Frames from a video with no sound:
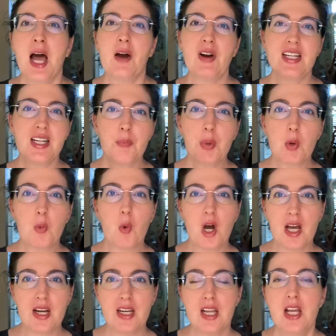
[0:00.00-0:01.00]
All right, number
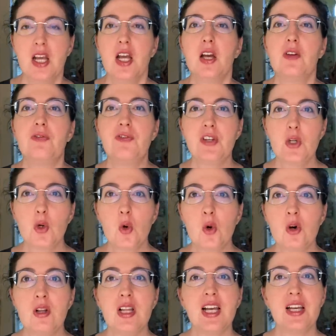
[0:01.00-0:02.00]
one,
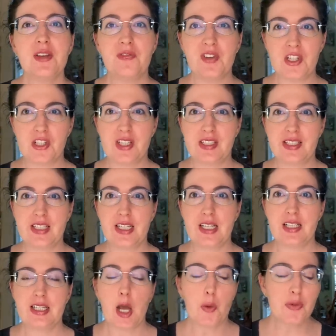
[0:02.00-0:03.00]
fuel efficiency.
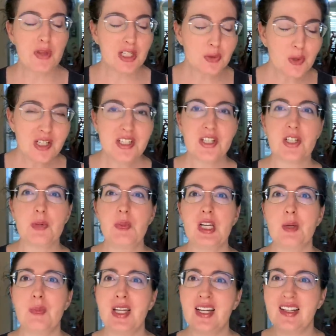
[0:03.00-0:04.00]
Now, this one took me
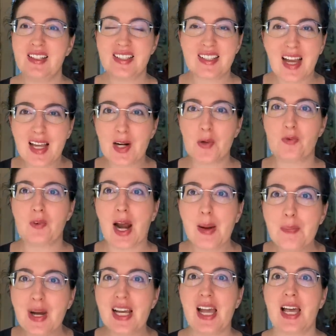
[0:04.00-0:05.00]
a minute to kind of wrap
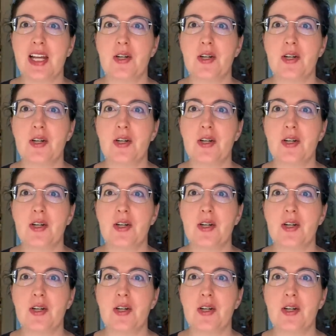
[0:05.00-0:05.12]
my head